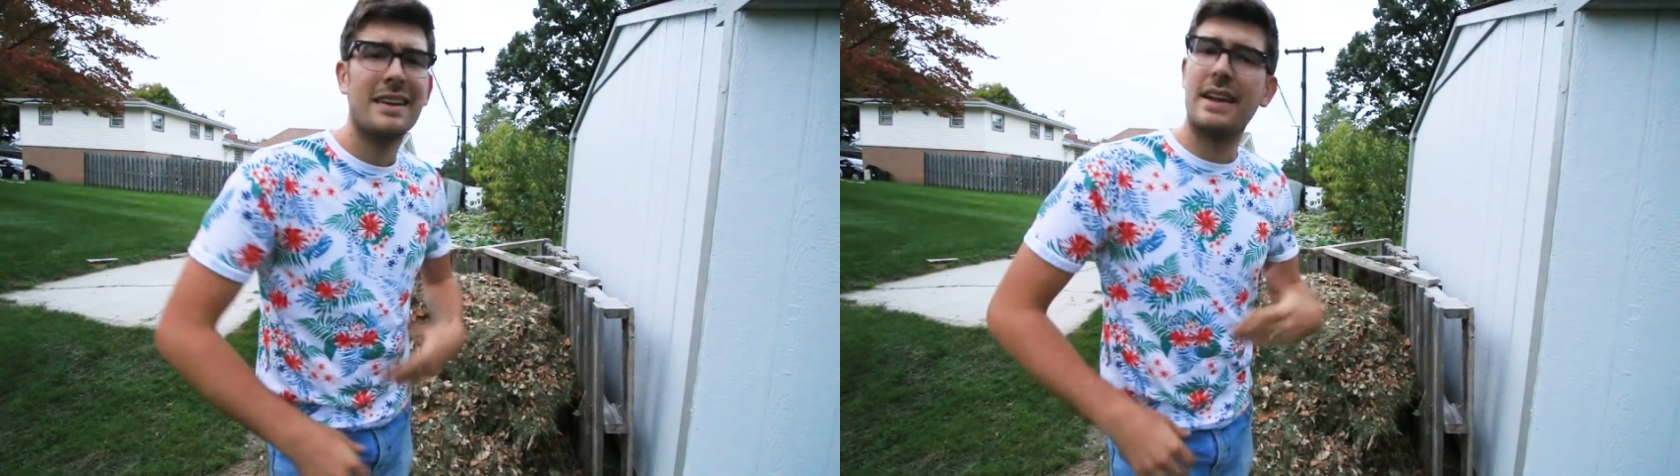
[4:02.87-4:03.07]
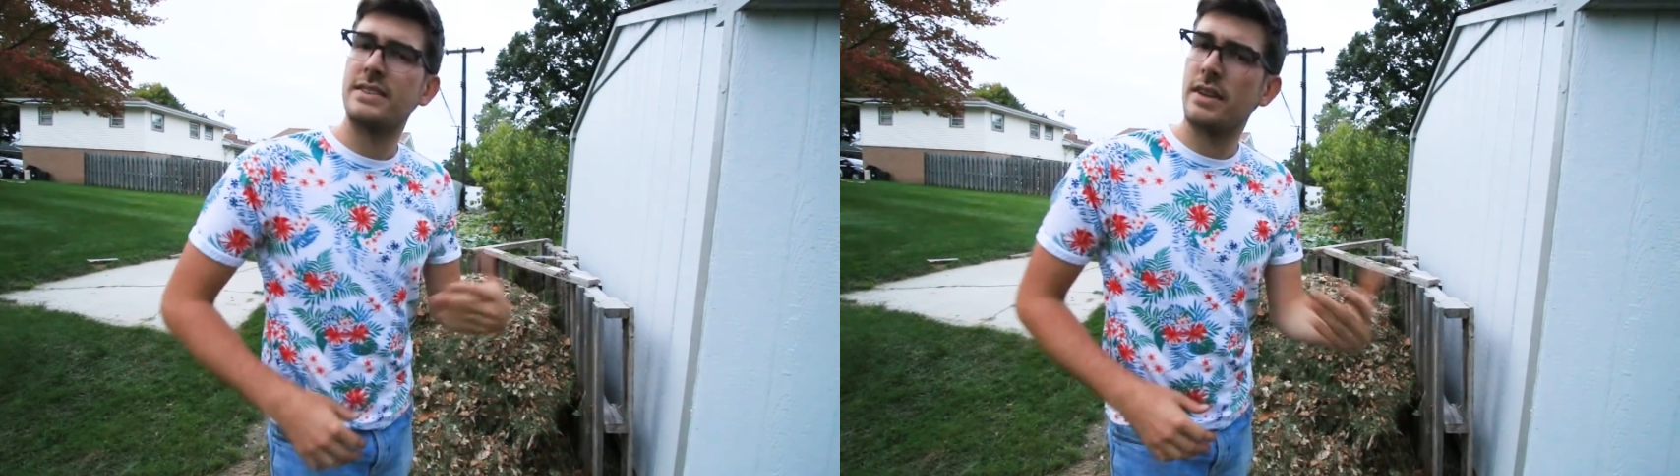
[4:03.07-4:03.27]

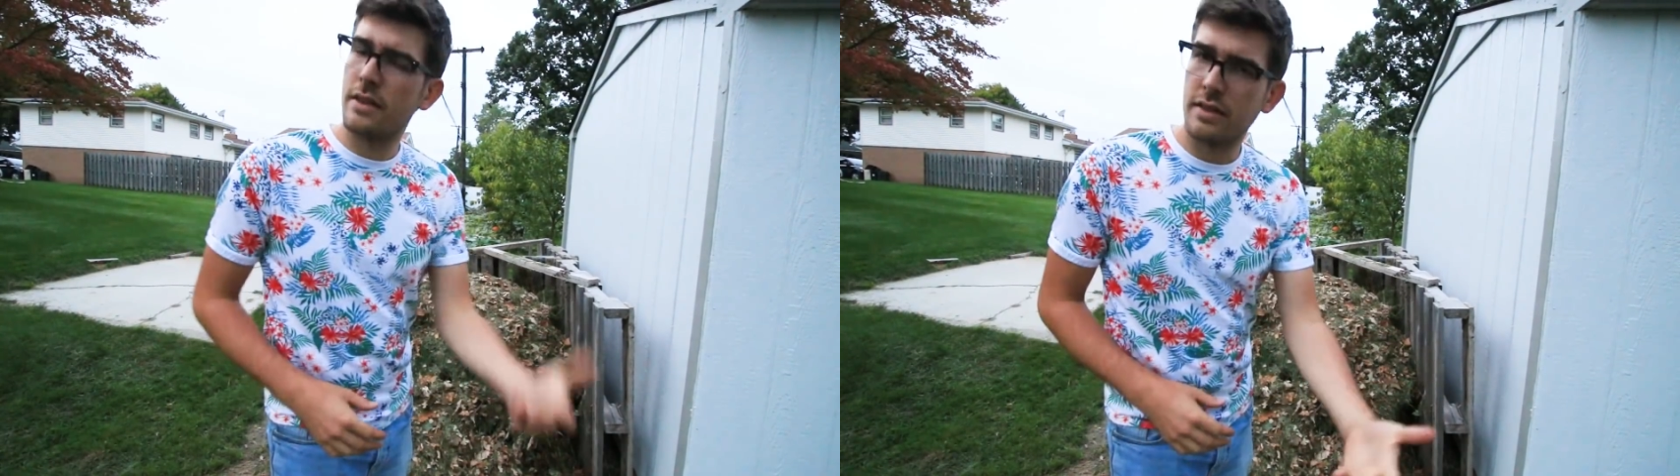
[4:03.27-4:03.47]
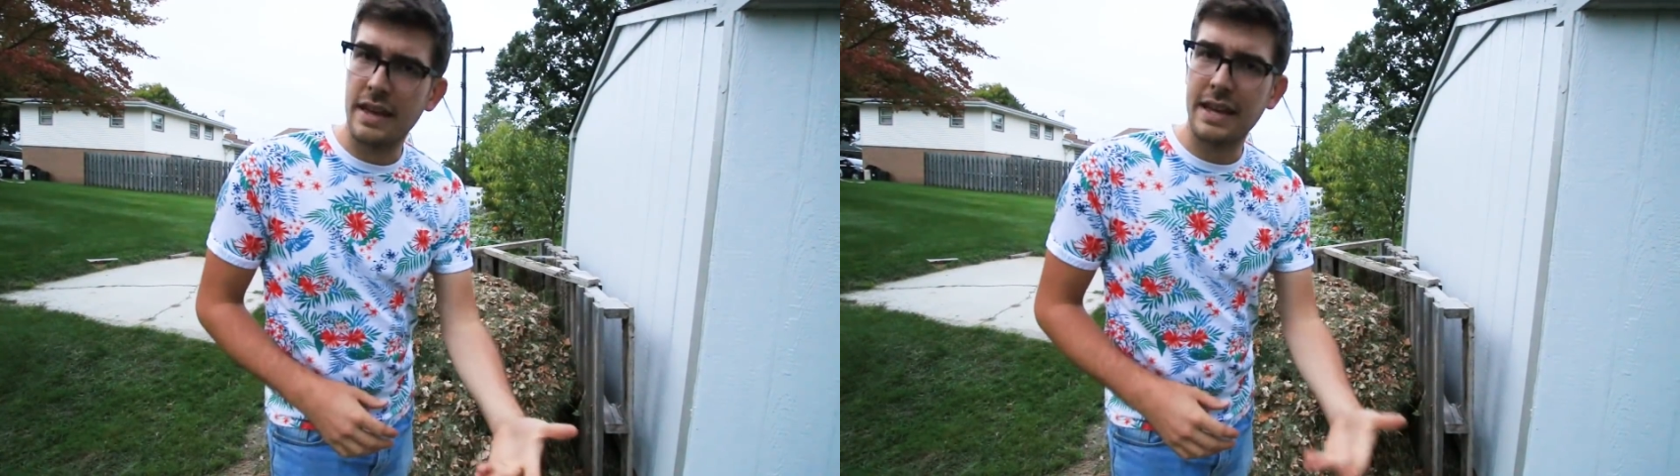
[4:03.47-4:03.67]
That's
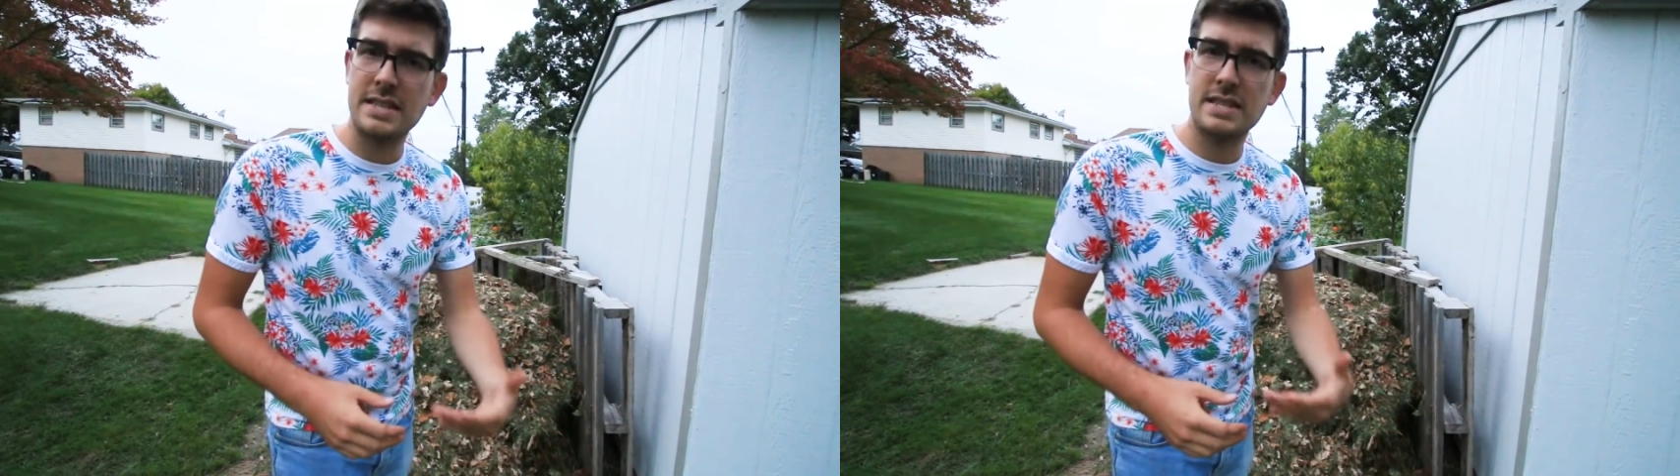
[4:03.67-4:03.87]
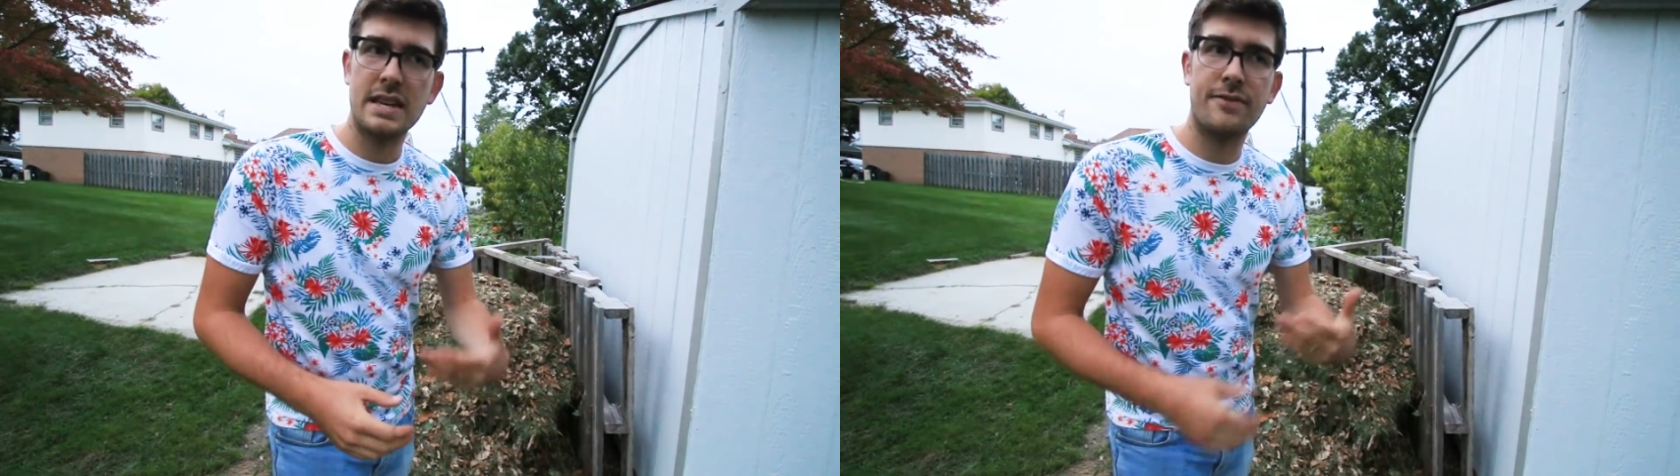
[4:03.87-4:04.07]
another thing
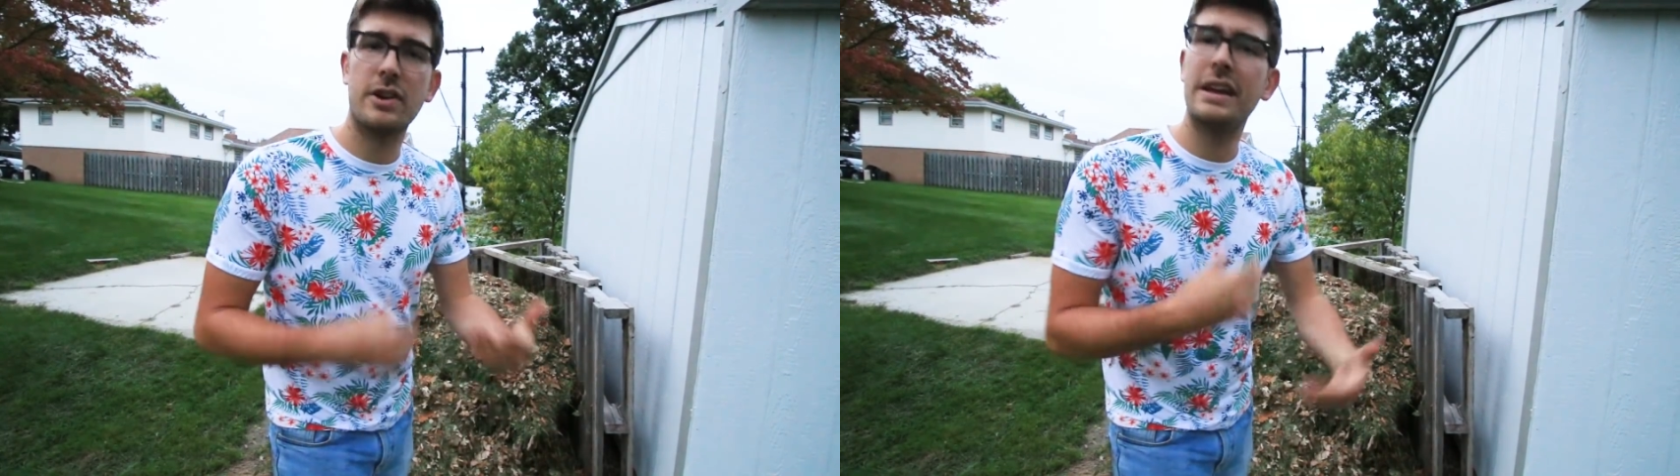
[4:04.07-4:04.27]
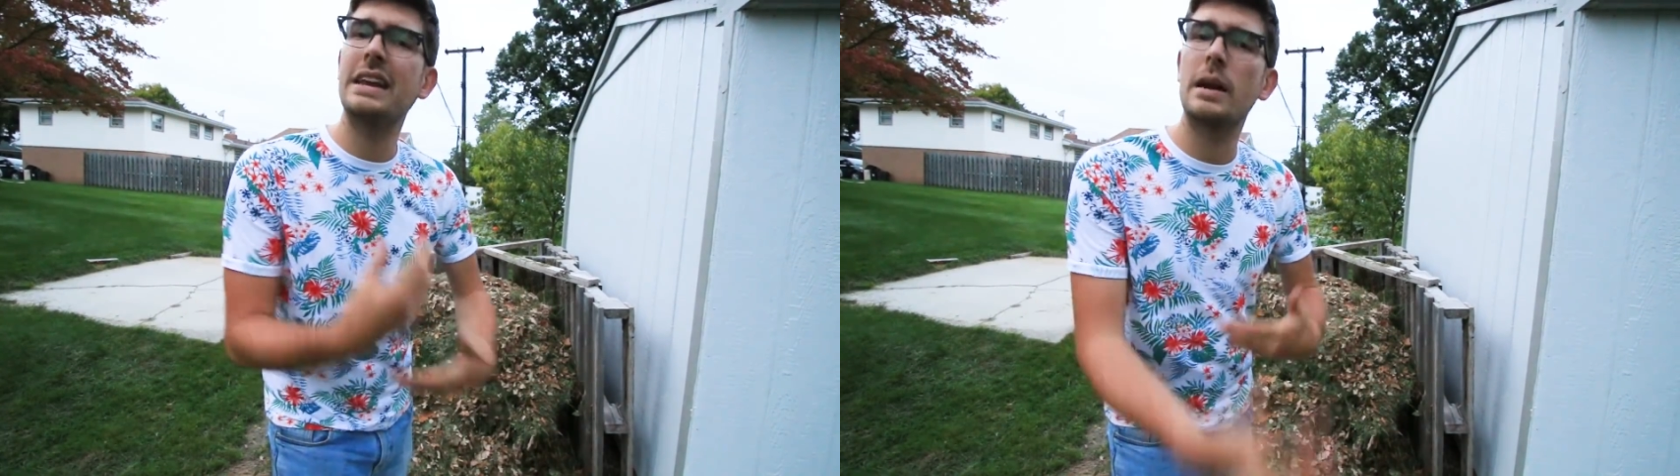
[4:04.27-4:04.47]
is if you're
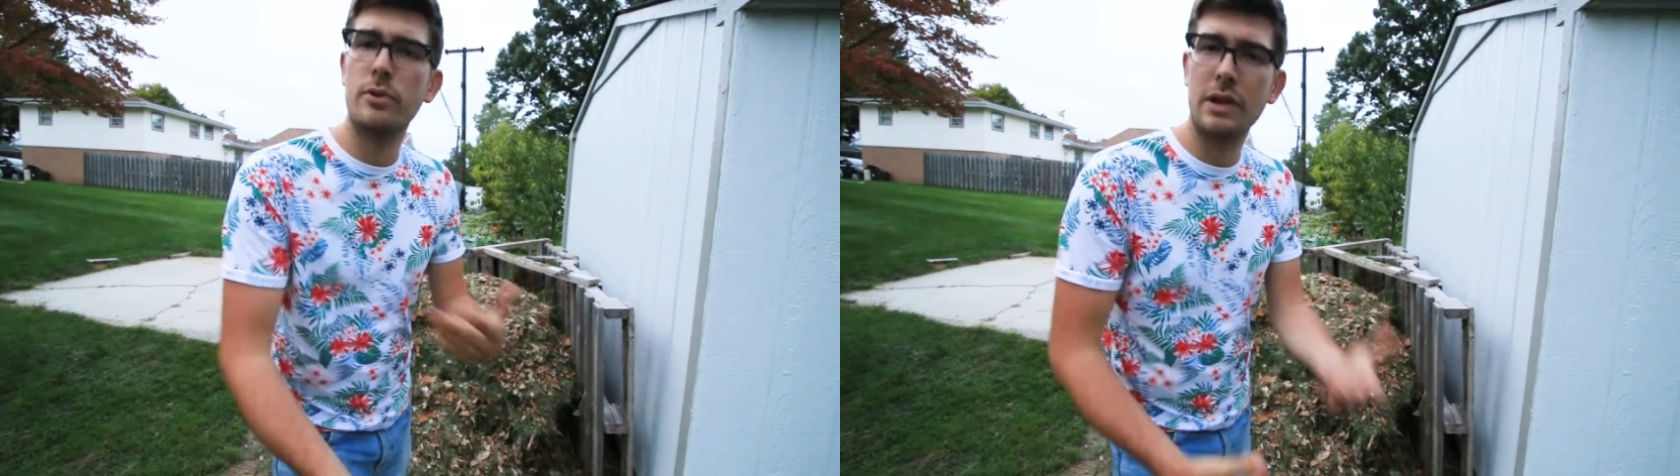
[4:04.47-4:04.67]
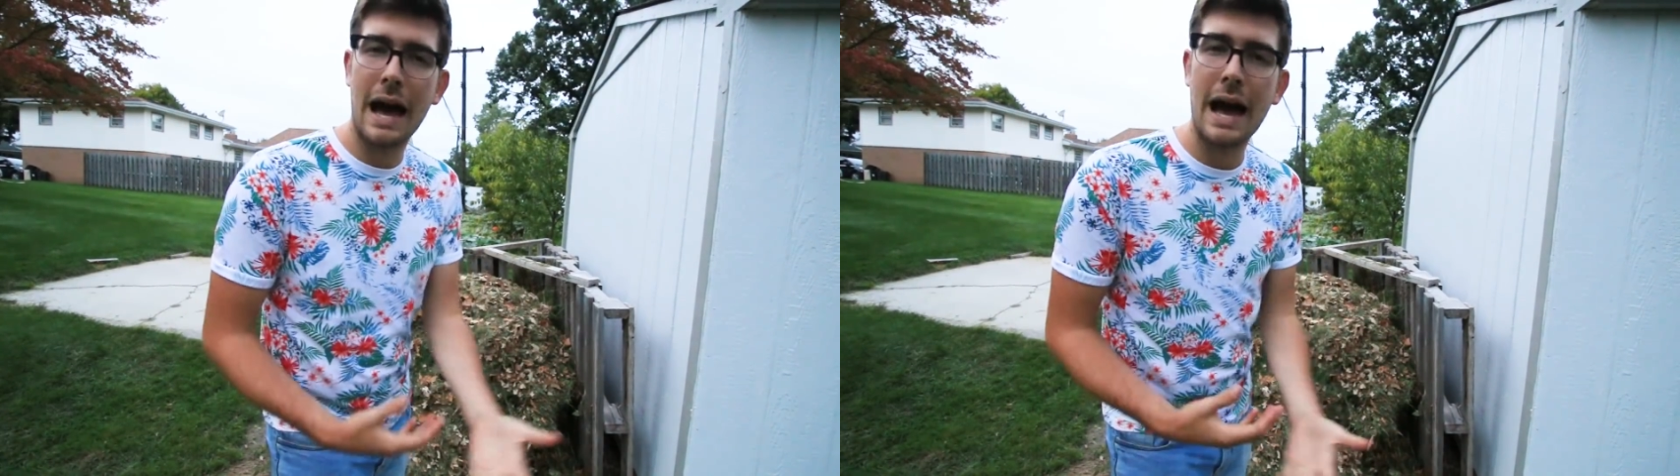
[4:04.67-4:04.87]
heating it up
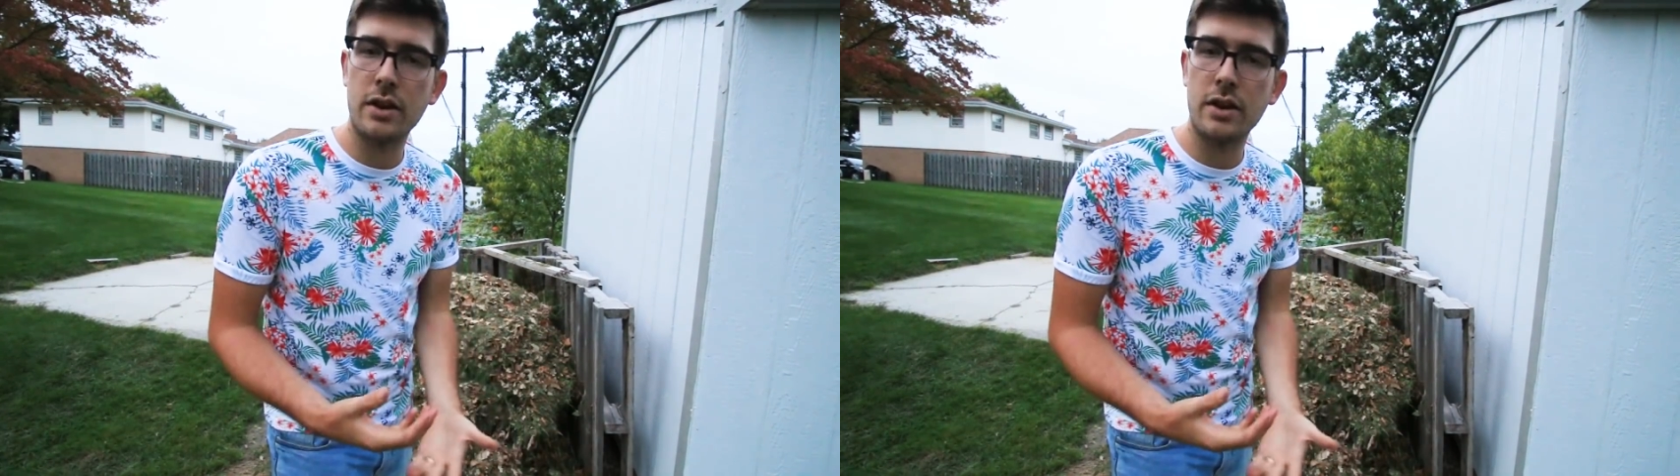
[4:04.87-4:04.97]
real hot,